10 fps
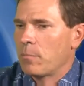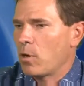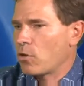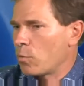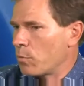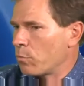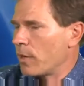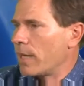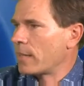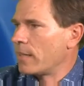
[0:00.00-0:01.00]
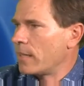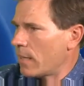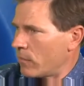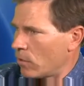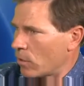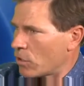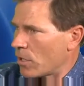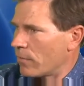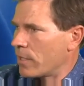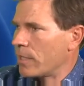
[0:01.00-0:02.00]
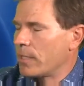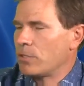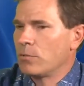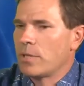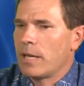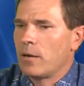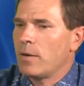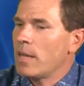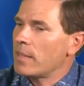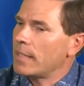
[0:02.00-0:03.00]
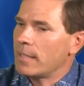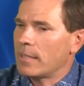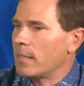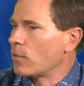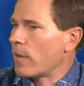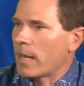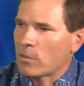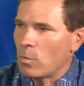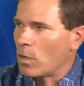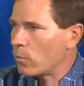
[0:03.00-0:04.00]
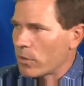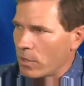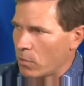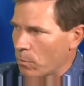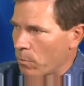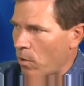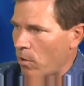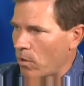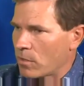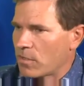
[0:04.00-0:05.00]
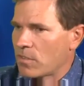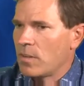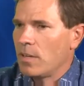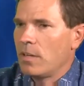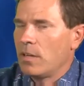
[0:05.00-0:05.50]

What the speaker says: Parts would break. They didn't have the longevity they do now. They didn't interact well with other parts.